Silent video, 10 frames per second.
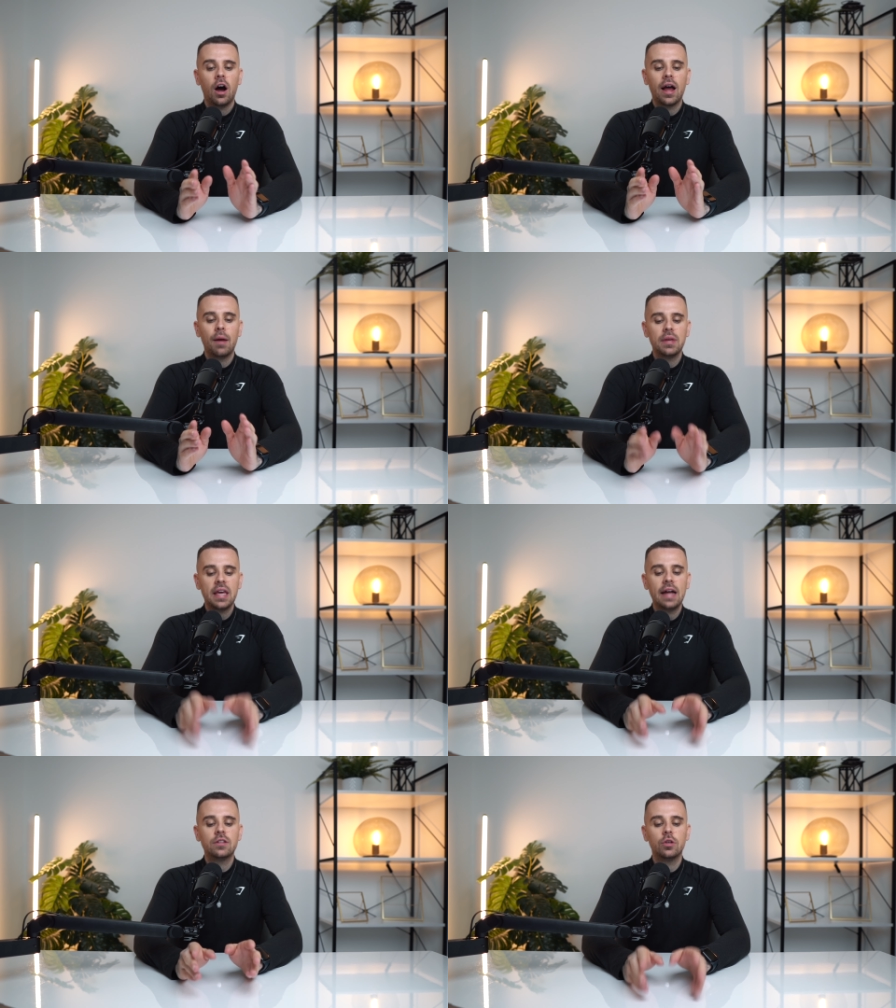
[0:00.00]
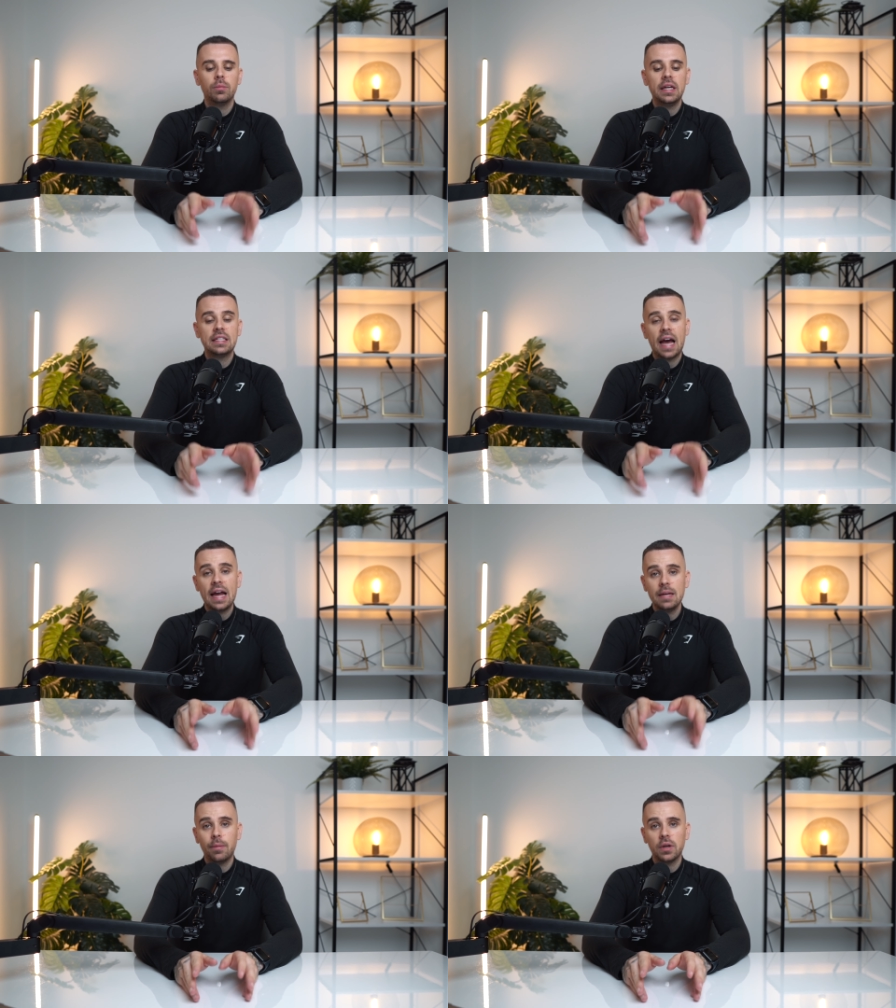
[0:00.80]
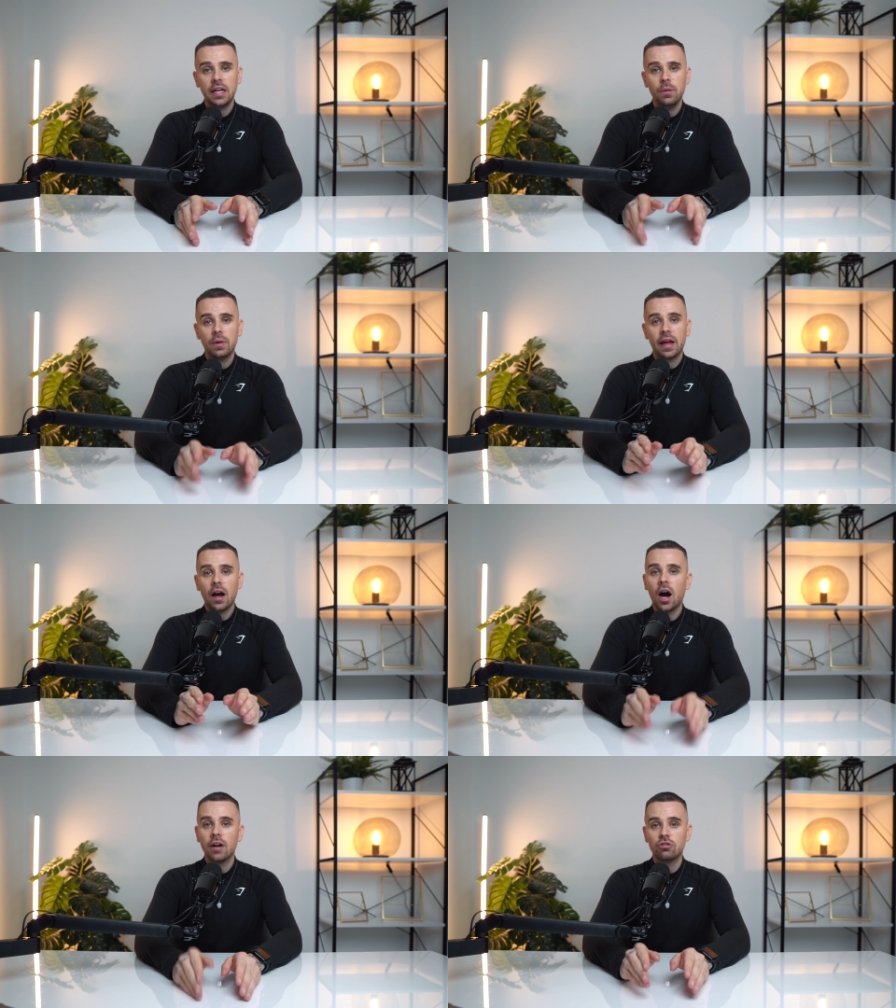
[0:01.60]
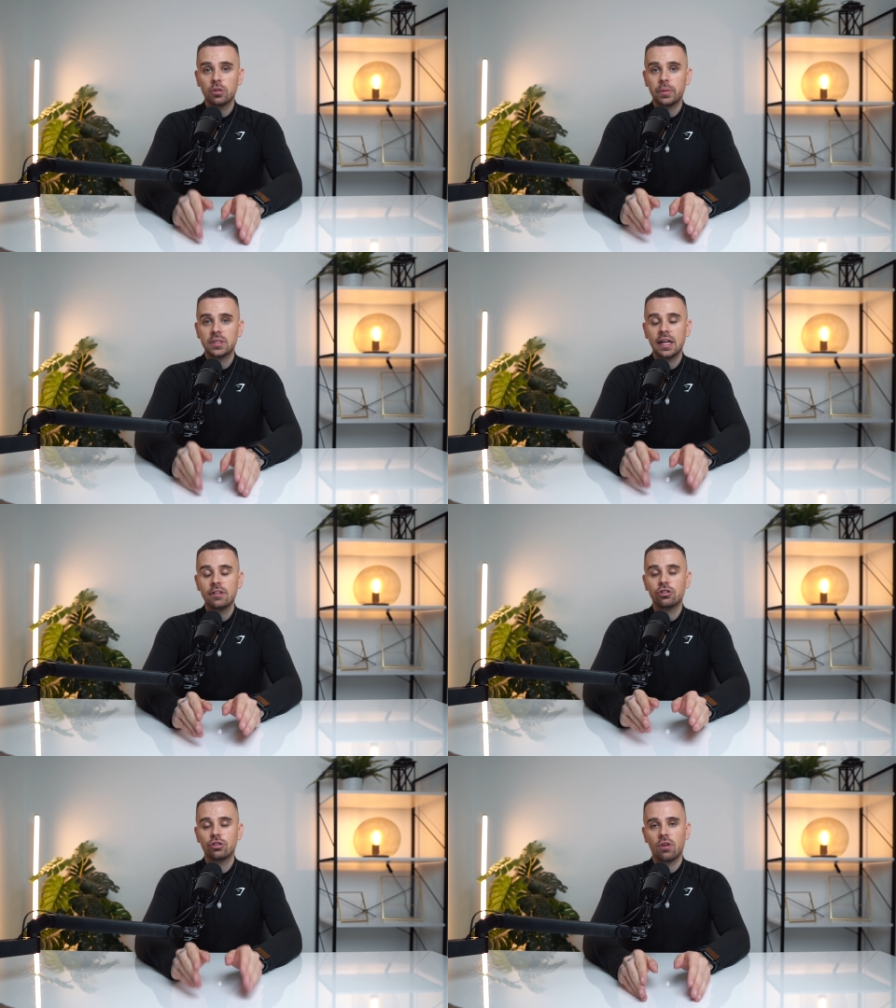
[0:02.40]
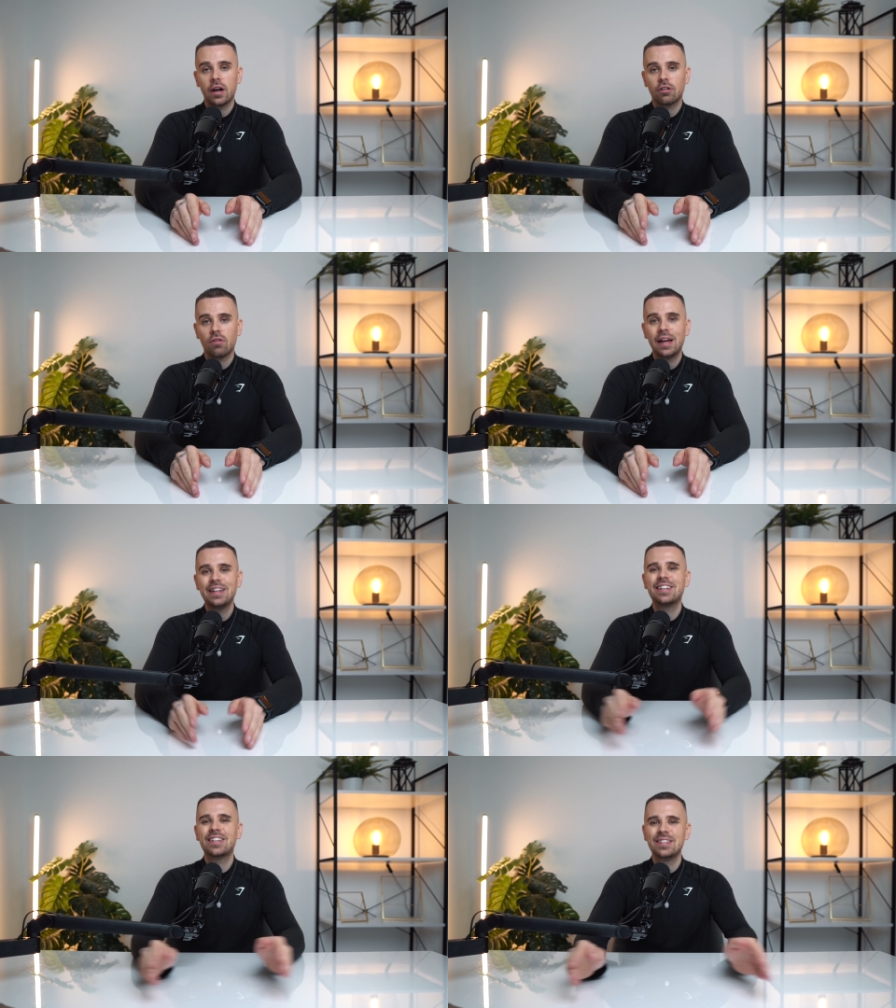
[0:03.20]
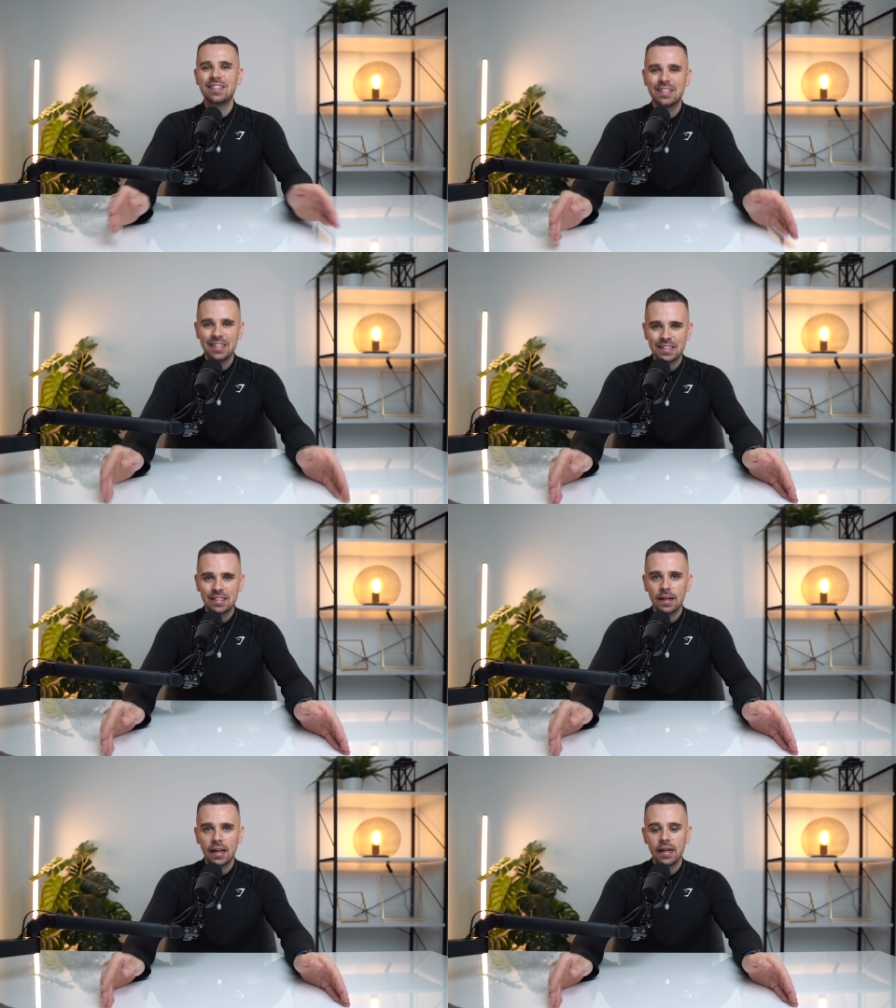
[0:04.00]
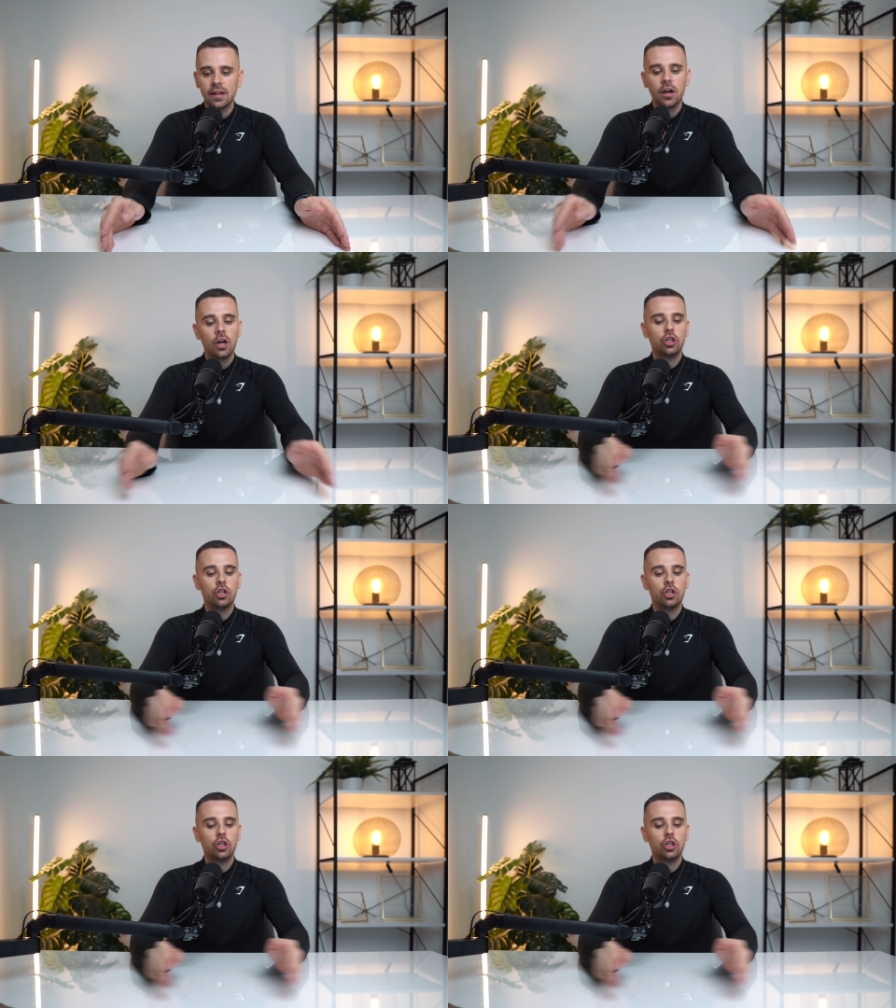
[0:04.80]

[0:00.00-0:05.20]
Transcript: I am yet to meet anybody with a 100% strike rate consistently.